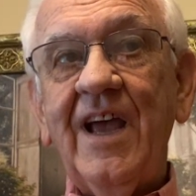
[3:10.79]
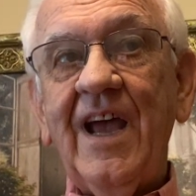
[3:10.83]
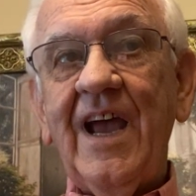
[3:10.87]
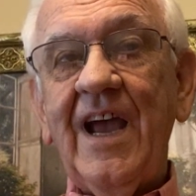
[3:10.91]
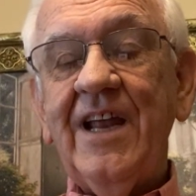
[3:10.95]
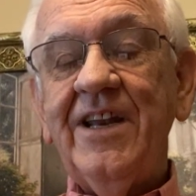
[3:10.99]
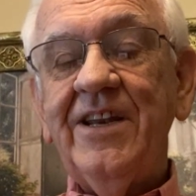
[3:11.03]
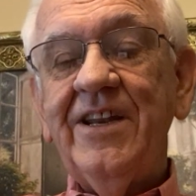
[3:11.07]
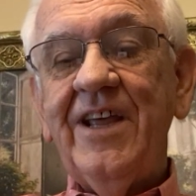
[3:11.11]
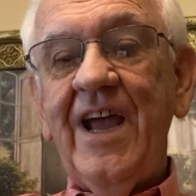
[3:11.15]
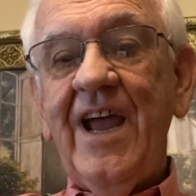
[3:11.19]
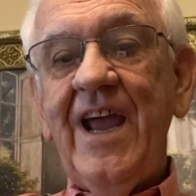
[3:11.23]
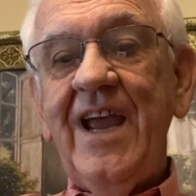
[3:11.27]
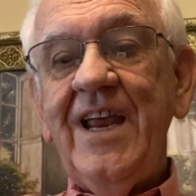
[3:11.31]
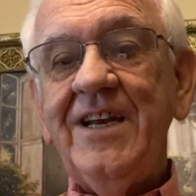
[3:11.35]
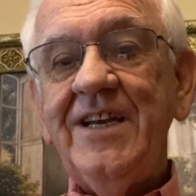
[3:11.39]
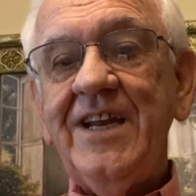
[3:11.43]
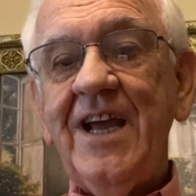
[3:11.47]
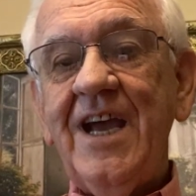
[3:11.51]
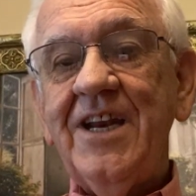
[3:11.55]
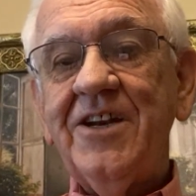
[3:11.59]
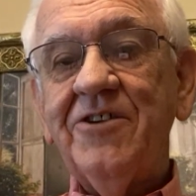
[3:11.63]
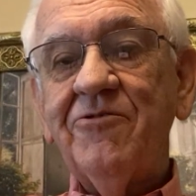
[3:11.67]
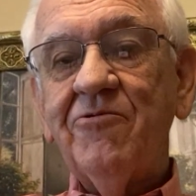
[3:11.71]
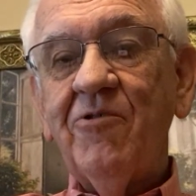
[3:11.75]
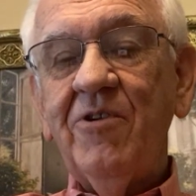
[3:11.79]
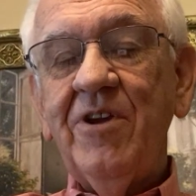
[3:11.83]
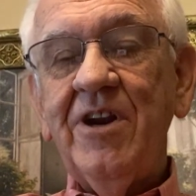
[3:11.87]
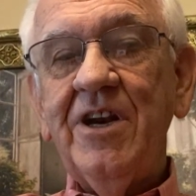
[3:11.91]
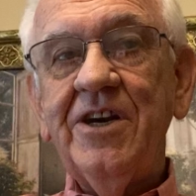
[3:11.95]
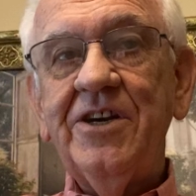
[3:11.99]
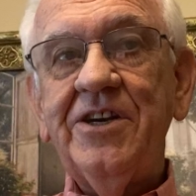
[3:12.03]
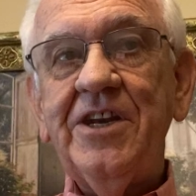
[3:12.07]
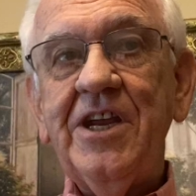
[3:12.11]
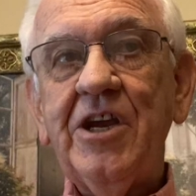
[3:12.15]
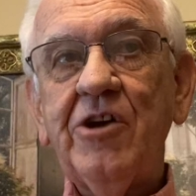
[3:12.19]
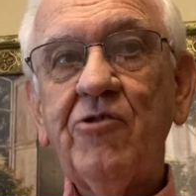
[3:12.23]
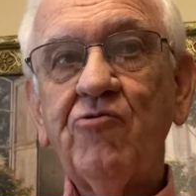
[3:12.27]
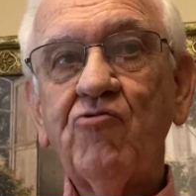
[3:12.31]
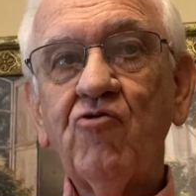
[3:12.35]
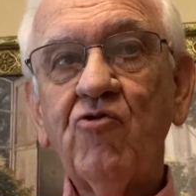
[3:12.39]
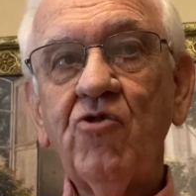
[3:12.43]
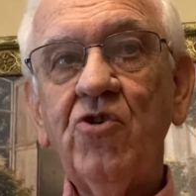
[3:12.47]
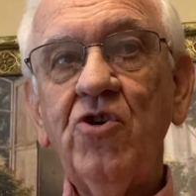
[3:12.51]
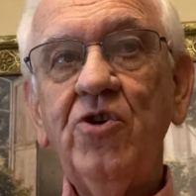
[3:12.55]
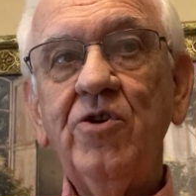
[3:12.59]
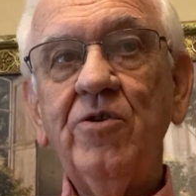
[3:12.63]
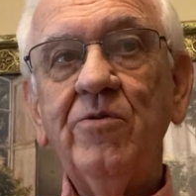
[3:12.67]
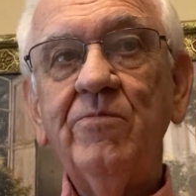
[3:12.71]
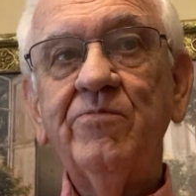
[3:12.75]
And the anti Trinity
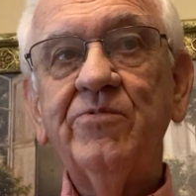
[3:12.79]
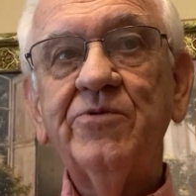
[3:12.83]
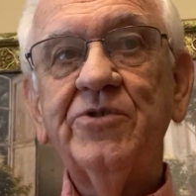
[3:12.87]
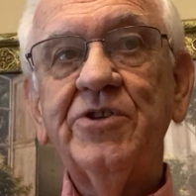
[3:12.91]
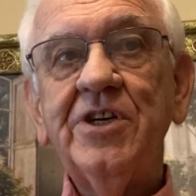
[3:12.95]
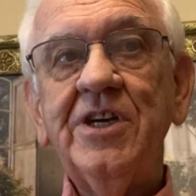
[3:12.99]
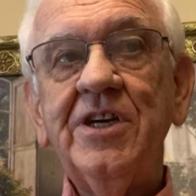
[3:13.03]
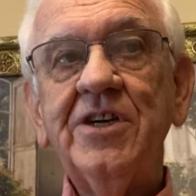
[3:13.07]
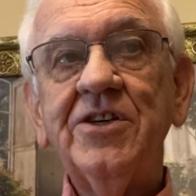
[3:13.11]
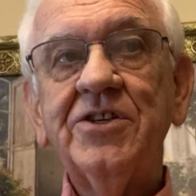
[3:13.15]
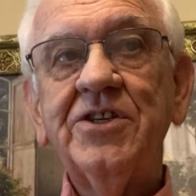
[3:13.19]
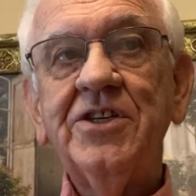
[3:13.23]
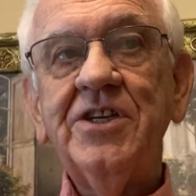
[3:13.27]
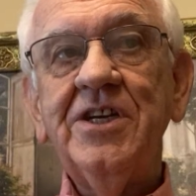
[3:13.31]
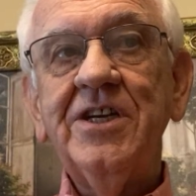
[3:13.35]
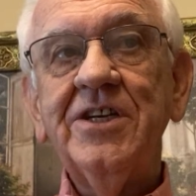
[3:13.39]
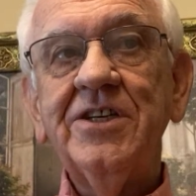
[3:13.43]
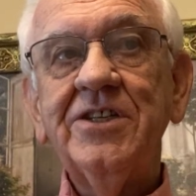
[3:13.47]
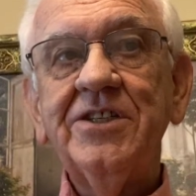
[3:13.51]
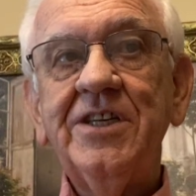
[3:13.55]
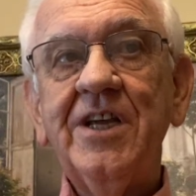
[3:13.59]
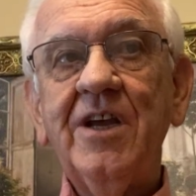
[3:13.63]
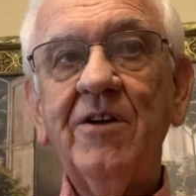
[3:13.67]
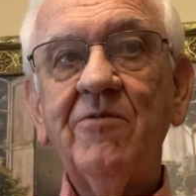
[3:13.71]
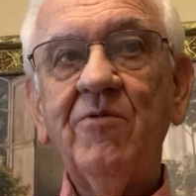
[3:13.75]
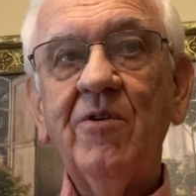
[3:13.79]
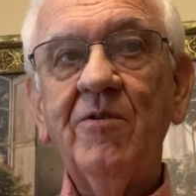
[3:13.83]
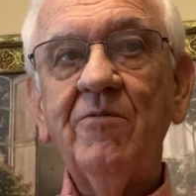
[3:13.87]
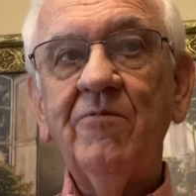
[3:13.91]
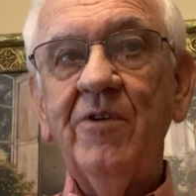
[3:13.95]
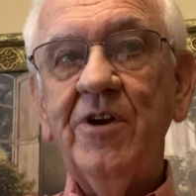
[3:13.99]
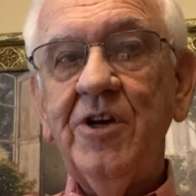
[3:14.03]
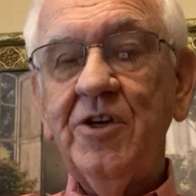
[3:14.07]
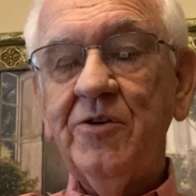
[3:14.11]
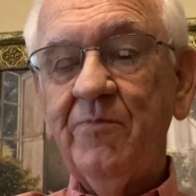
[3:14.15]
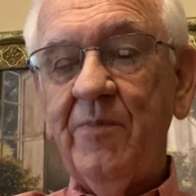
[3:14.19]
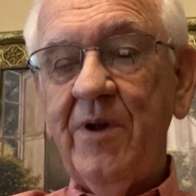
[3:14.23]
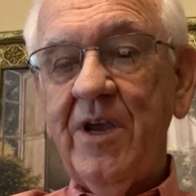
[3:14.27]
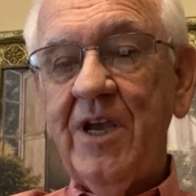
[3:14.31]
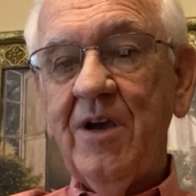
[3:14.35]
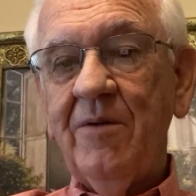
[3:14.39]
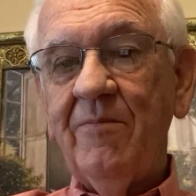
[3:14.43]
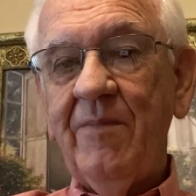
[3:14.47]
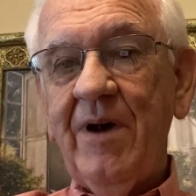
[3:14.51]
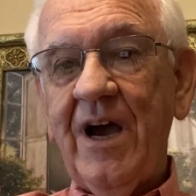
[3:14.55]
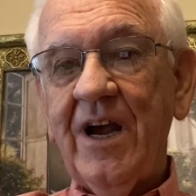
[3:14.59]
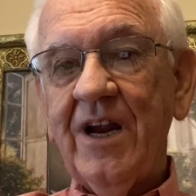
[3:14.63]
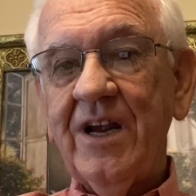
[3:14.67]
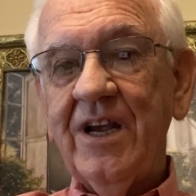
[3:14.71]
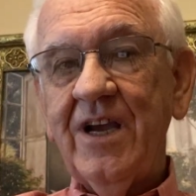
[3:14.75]
groups insist that when we speak
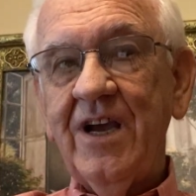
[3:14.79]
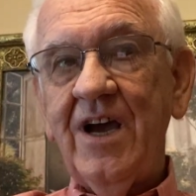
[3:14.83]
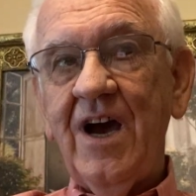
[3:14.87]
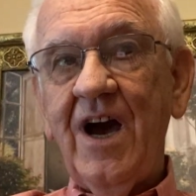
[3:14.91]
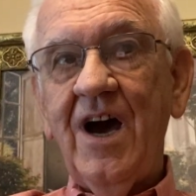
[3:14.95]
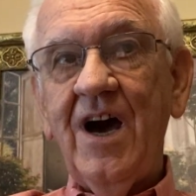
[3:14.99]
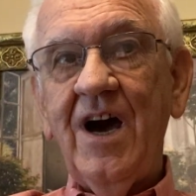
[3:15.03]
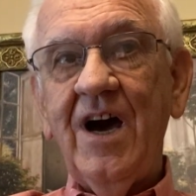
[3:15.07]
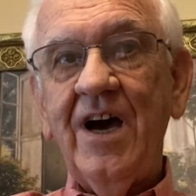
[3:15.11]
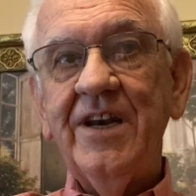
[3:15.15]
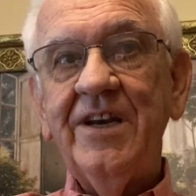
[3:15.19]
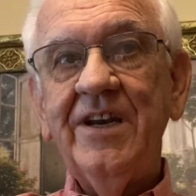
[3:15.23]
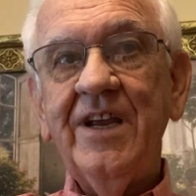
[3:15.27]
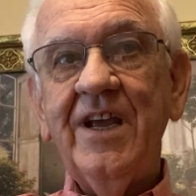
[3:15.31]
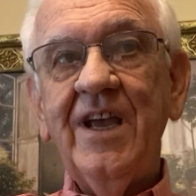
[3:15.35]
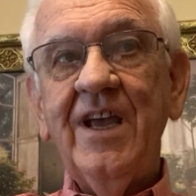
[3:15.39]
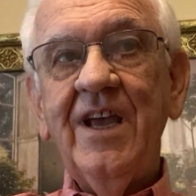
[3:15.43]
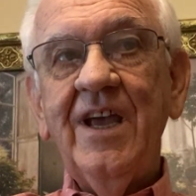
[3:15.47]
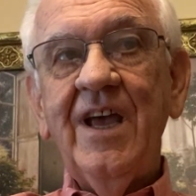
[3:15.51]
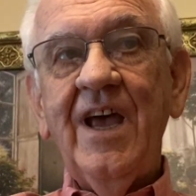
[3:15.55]
about God